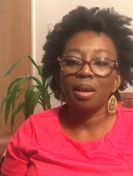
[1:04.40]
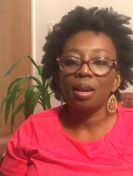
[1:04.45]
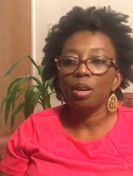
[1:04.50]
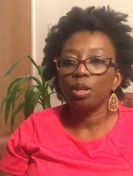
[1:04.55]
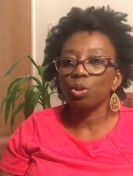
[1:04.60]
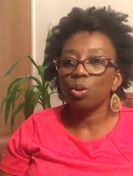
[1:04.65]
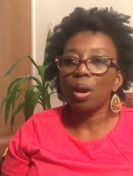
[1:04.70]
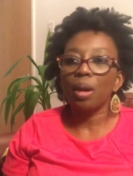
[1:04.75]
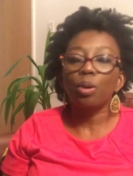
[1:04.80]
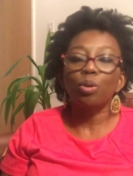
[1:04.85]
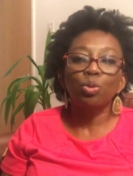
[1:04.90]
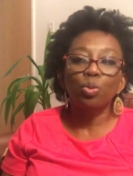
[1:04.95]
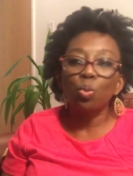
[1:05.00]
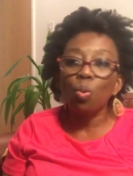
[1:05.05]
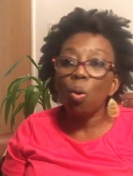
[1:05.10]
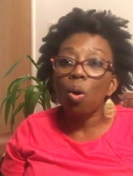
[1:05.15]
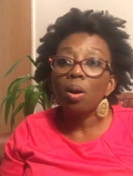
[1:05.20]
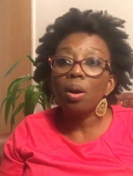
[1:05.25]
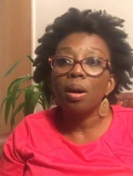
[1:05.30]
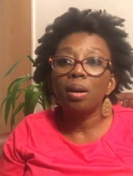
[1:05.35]
so I could
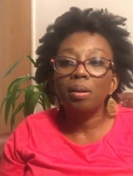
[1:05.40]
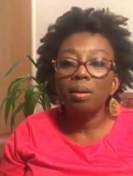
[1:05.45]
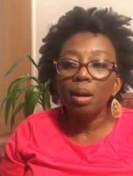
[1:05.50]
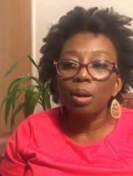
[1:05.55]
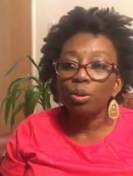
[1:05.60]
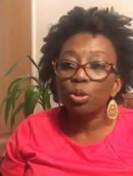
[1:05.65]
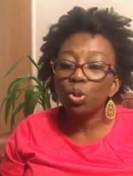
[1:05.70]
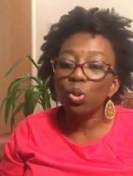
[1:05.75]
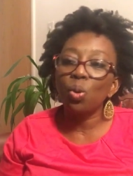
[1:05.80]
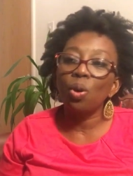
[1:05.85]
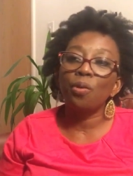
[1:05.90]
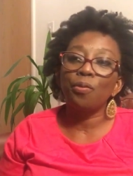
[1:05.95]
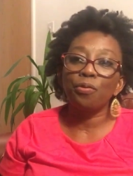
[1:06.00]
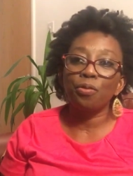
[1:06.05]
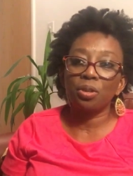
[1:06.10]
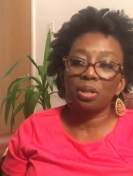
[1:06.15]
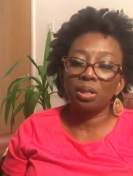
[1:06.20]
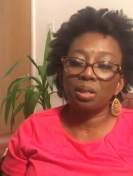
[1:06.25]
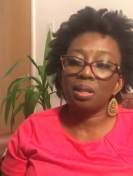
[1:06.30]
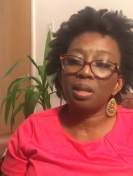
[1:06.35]
walk around to and fro
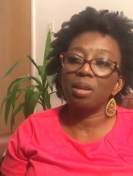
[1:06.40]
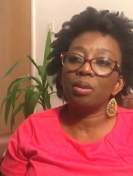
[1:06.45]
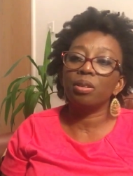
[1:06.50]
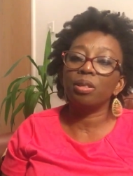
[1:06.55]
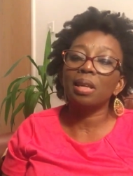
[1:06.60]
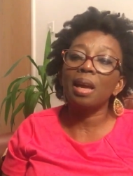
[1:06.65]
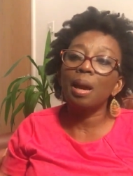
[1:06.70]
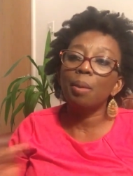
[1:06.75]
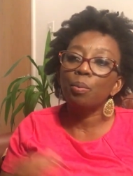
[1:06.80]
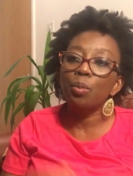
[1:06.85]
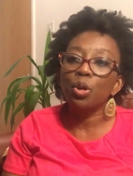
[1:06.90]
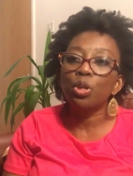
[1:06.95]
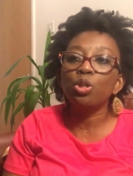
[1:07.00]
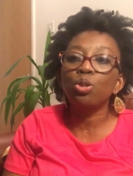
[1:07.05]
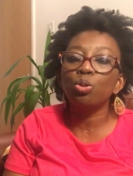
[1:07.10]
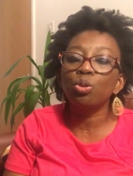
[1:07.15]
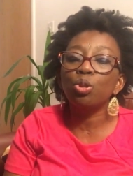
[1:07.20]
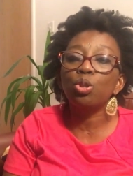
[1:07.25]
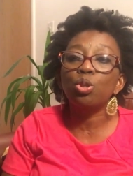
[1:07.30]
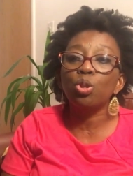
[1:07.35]
the terrace. I must
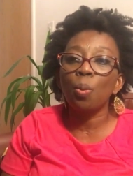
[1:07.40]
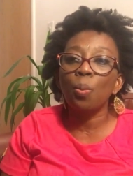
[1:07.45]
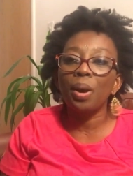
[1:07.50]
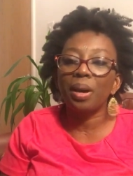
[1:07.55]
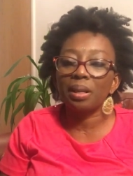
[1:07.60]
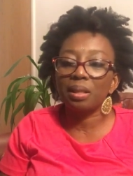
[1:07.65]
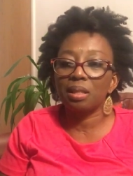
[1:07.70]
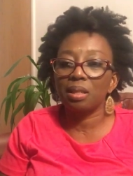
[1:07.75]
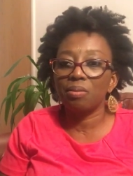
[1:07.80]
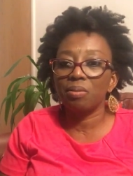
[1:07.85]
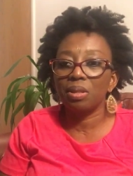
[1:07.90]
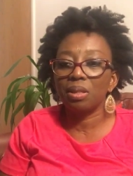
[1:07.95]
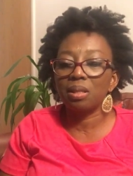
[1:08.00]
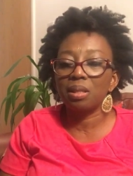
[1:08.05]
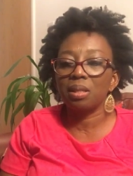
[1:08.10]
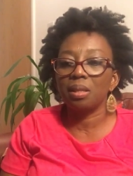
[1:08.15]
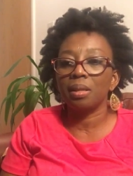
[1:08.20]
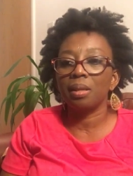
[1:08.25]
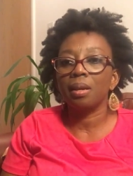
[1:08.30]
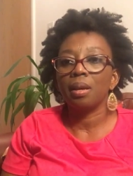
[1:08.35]
do some
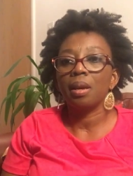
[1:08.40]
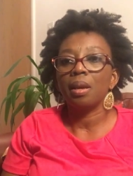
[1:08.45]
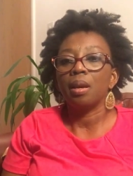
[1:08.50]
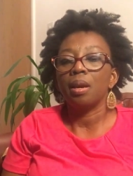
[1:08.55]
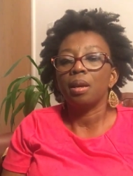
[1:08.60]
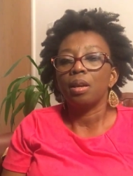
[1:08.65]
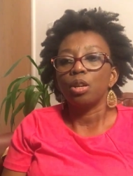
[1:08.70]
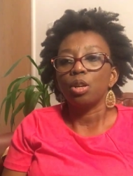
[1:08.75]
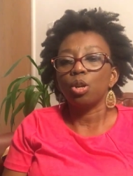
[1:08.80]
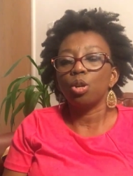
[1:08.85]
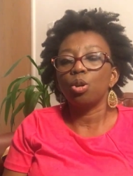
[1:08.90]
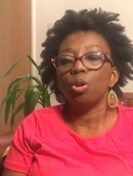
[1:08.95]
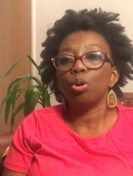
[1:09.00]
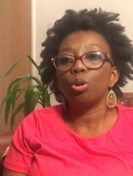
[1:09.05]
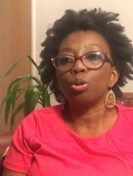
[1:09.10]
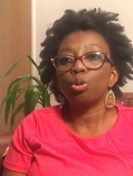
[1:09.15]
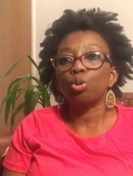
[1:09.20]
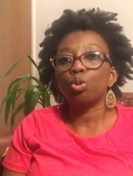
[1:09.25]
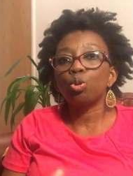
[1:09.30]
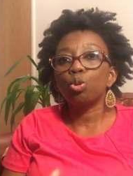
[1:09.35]
activity,
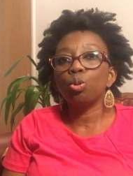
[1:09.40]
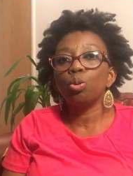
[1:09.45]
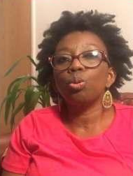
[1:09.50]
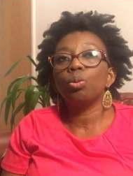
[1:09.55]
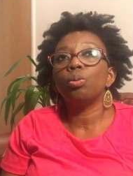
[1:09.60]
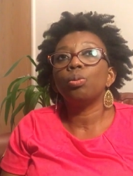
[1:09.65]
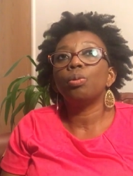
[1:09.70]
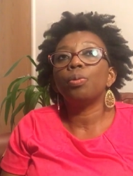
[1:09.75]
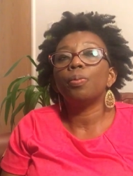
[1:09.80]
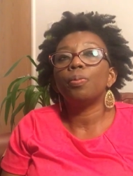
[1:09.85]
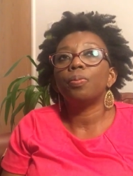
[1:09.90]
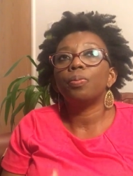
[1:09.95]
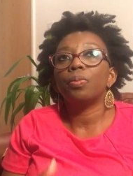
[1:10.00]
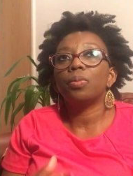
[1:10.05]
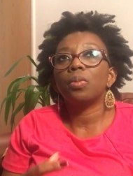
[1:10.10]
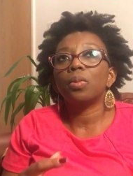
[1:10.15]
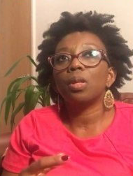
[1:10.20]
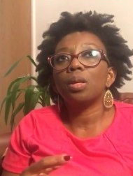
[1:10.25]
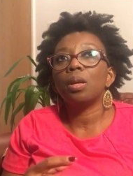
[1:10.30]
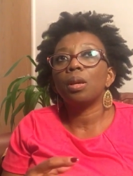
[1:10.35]
to
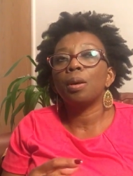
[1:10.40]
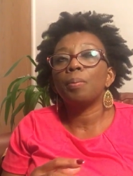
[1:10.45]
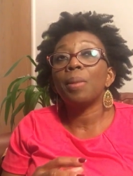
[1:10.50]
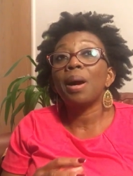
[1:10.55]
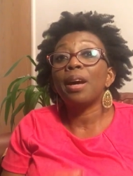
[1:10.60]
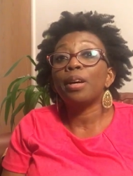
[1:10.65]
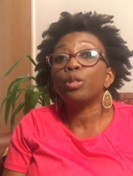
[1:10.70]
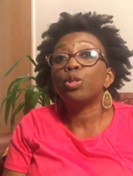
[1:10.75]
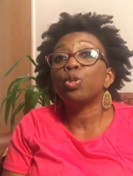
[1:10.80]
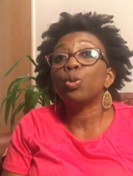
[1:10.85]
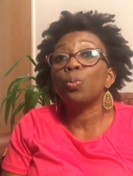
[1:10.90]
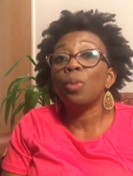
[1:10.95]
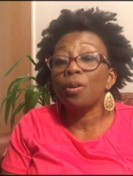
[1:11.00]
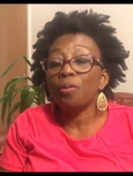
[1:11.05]
add to my